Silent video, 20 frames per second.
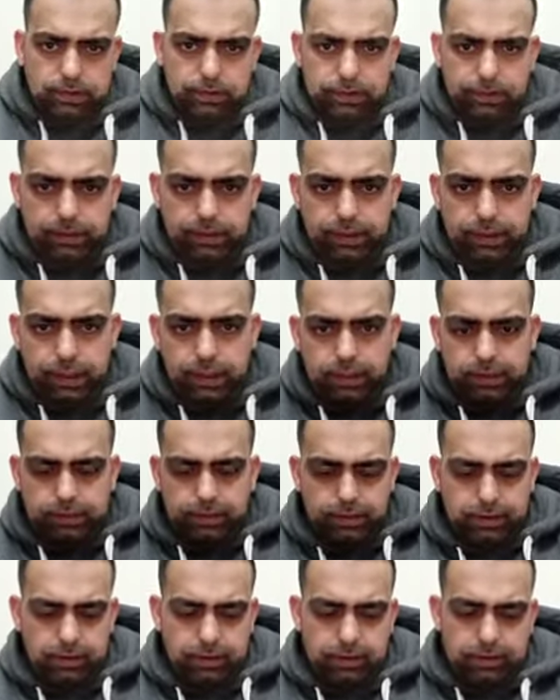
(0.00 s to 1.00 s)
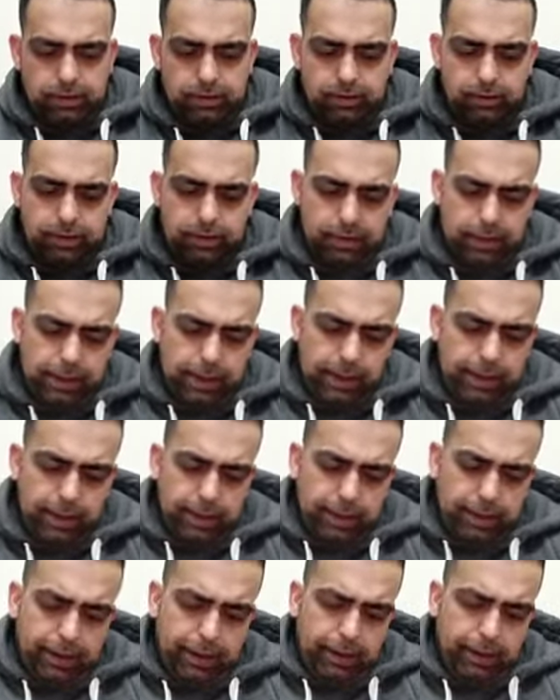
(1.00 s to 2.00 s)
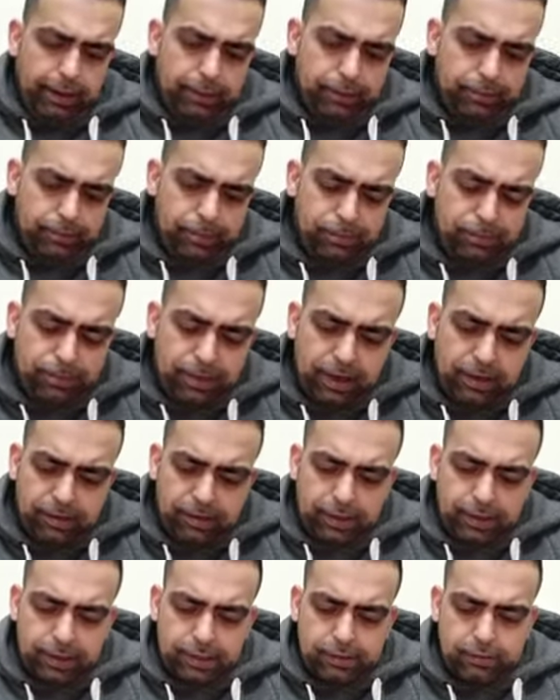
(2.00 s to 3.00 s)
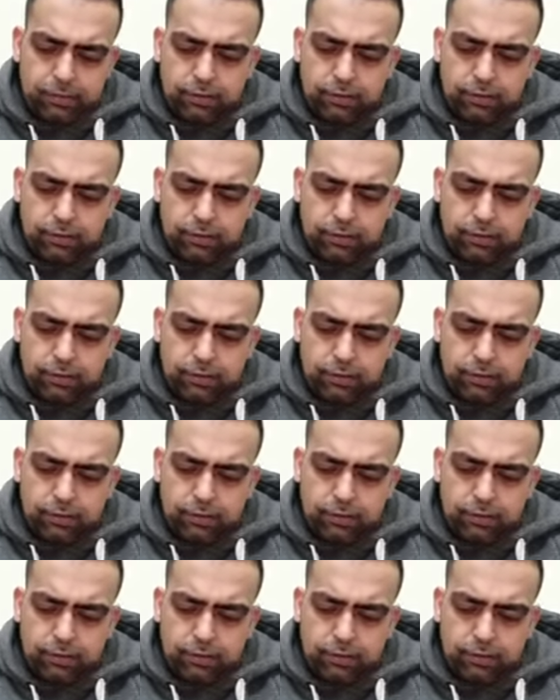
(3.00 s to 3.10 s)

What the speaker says: Yeah, so it's been marinated.